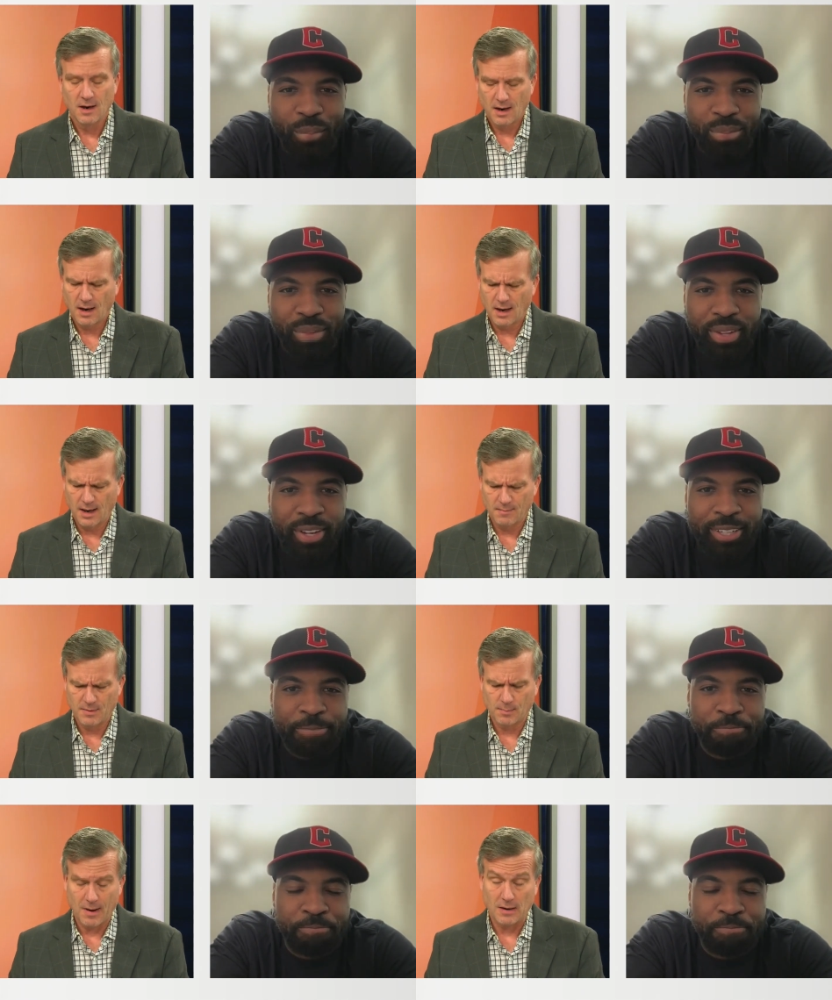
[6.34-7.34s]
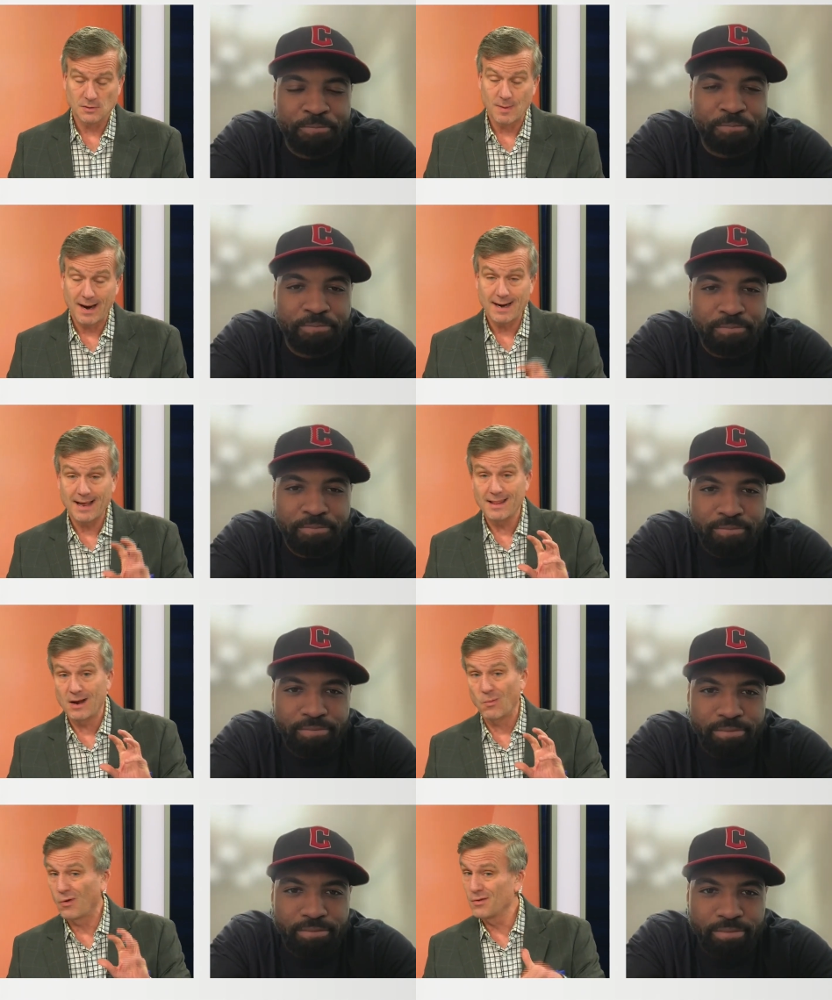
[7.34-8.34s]
Speaker 1: uh, the Browns made? And then
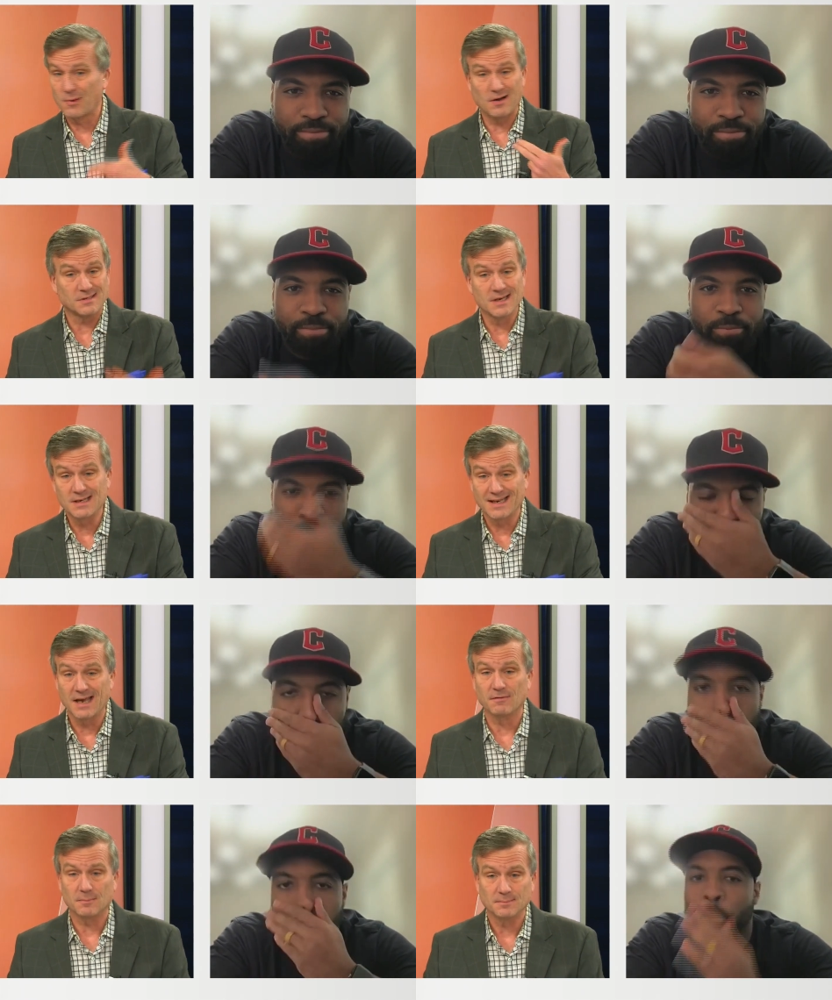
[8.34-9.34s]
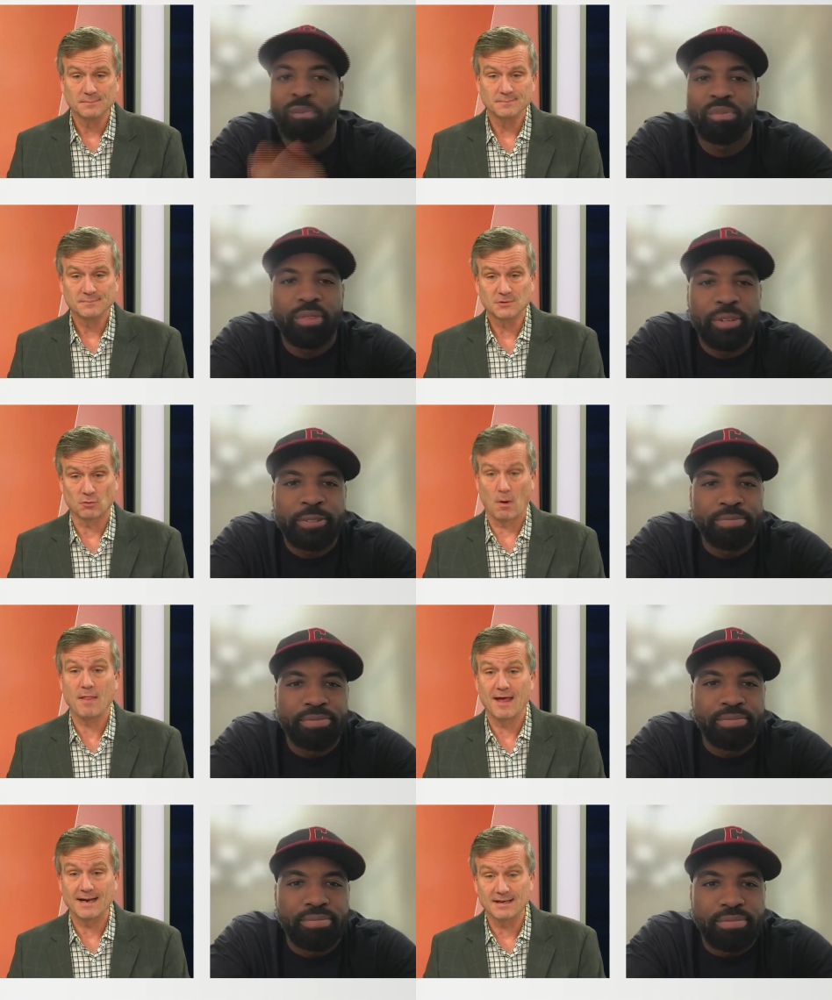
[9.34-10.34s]
what do the Browns need to give him to run
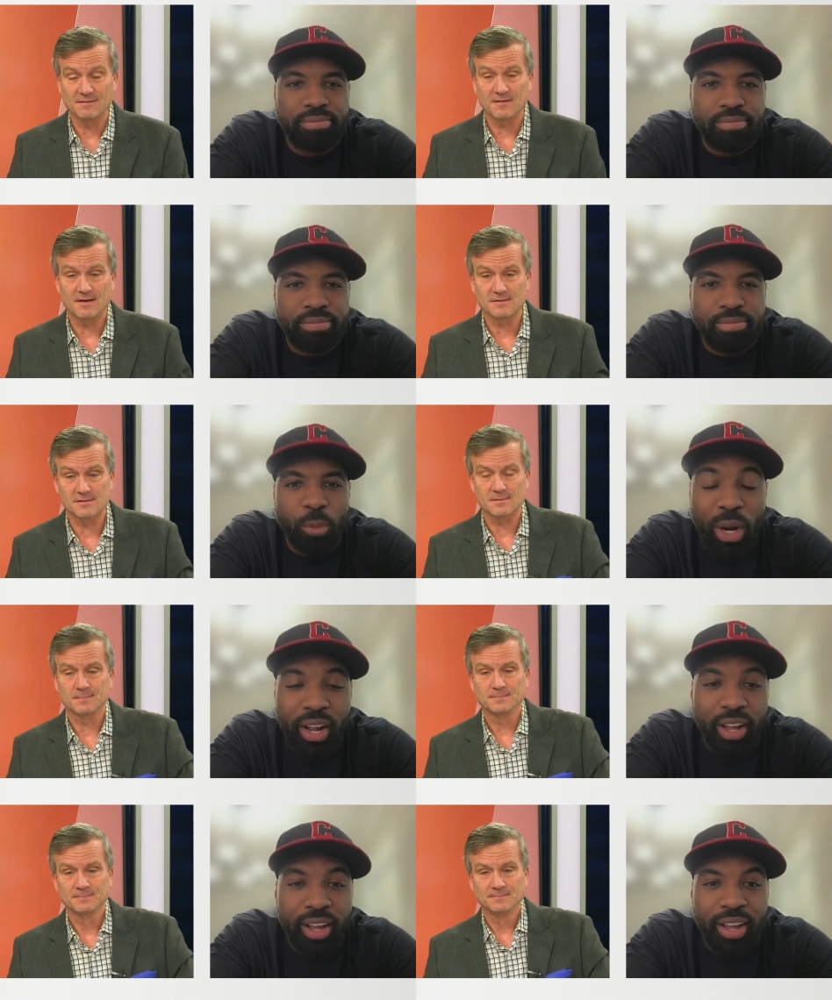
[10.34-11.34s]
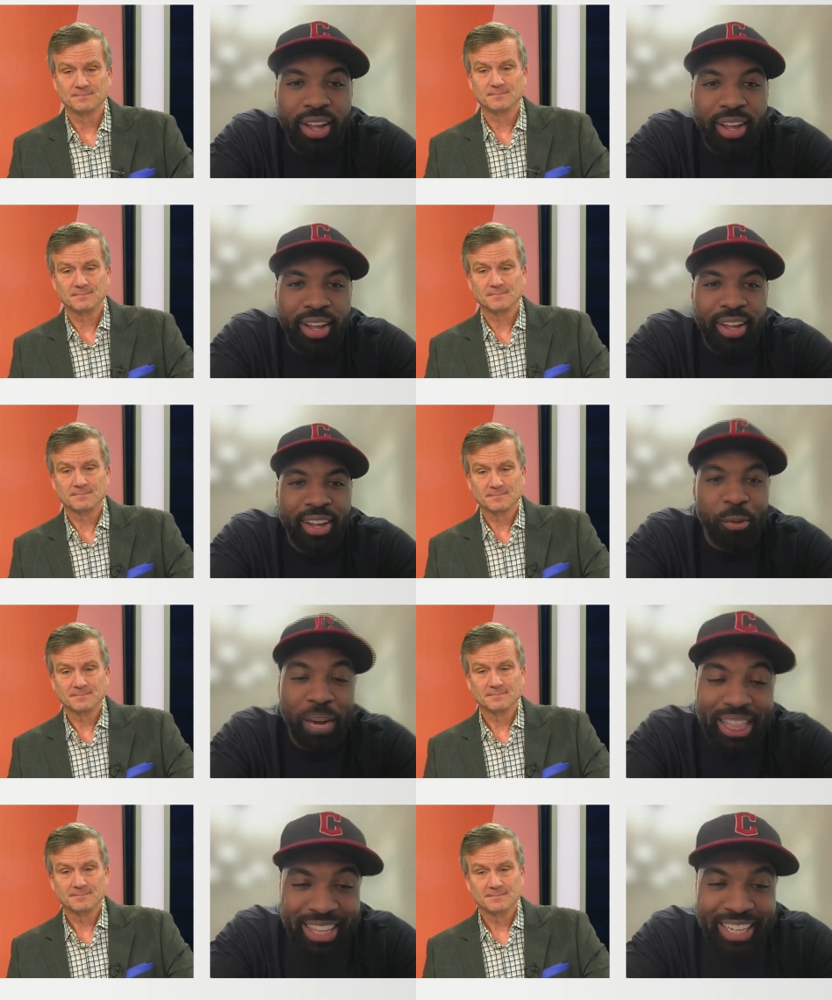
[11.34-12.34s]
that defense?
Speaker 2: Well,
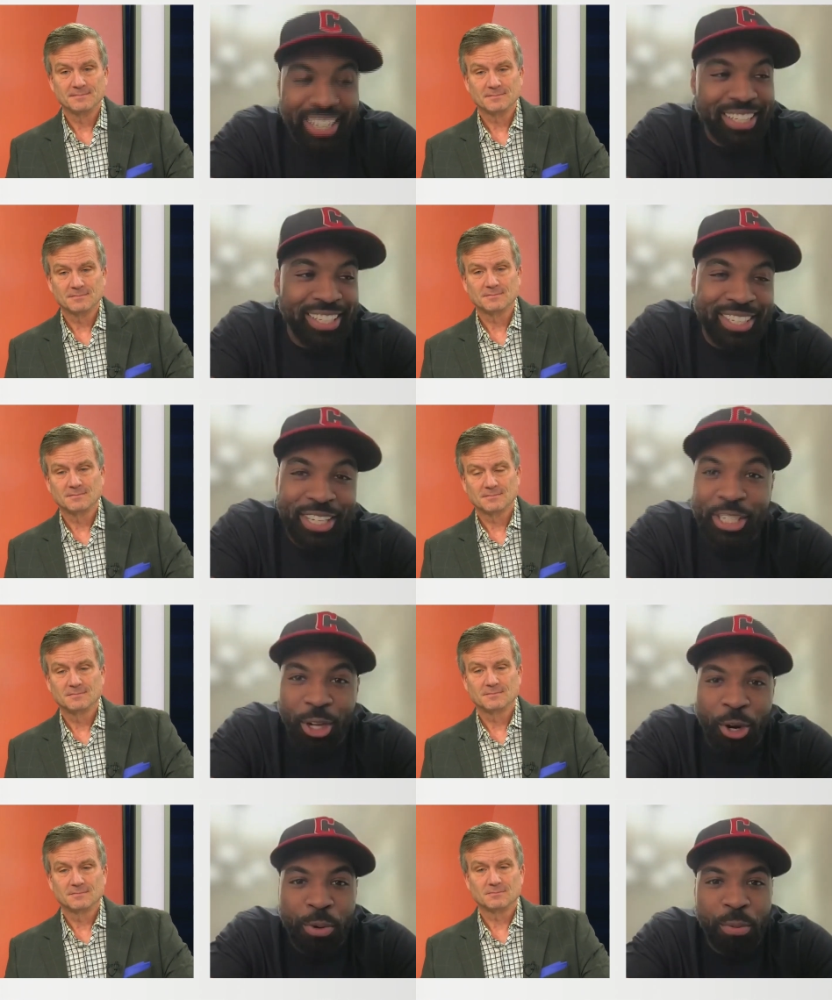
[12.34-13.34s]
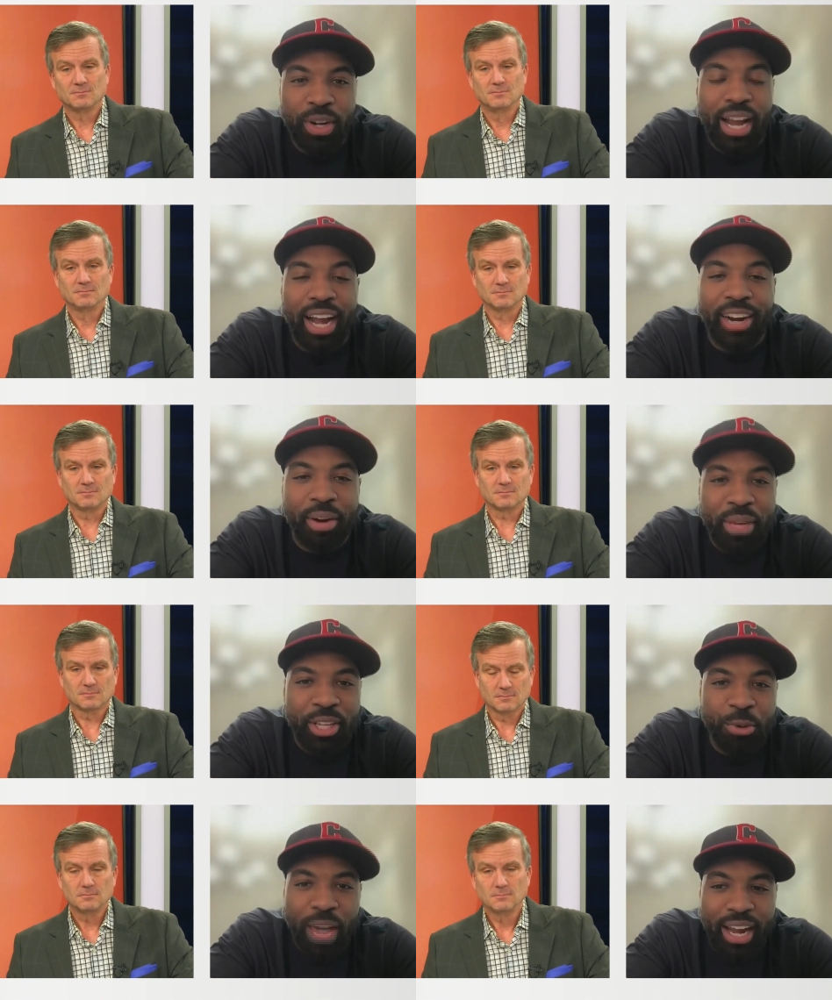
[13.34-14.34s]
I think that the, it's a home run hire. I
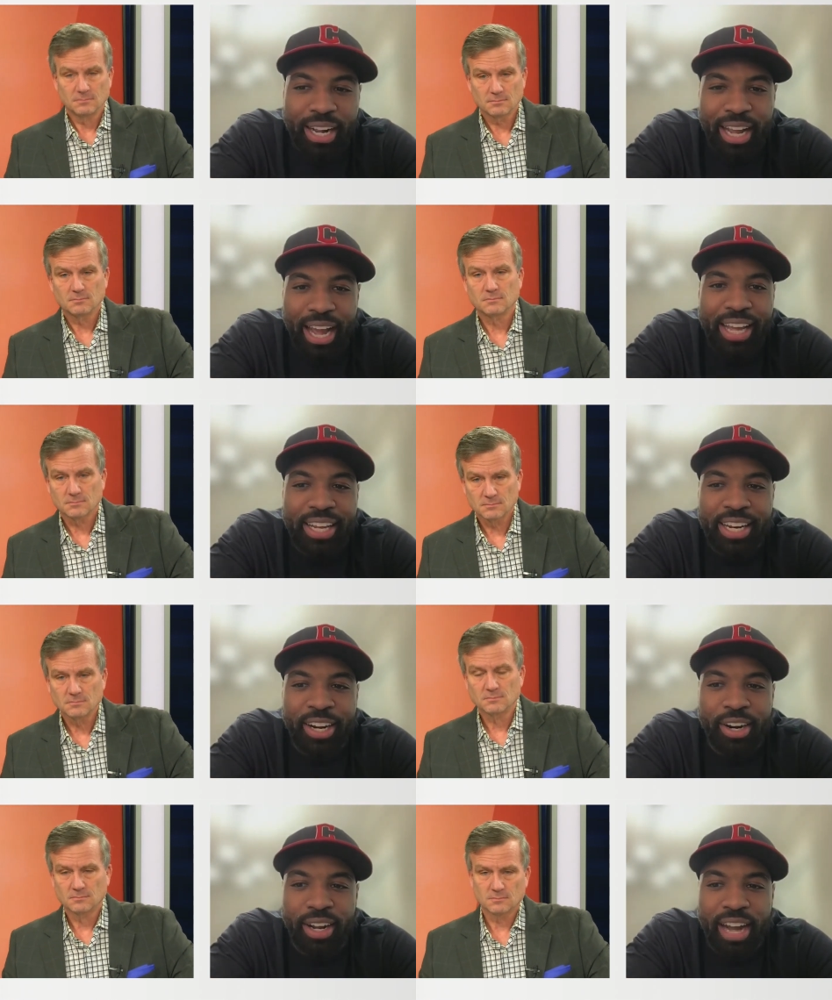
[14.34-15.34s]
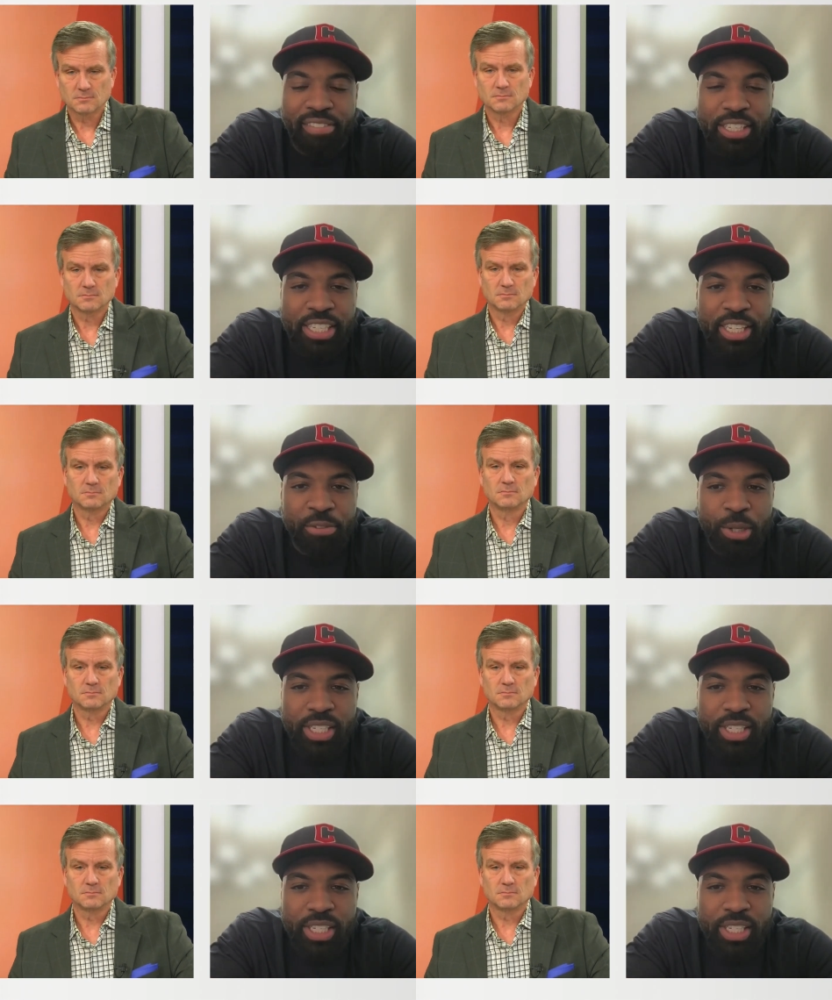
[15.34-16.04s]
mean, you got a guy in there. Obviously, if you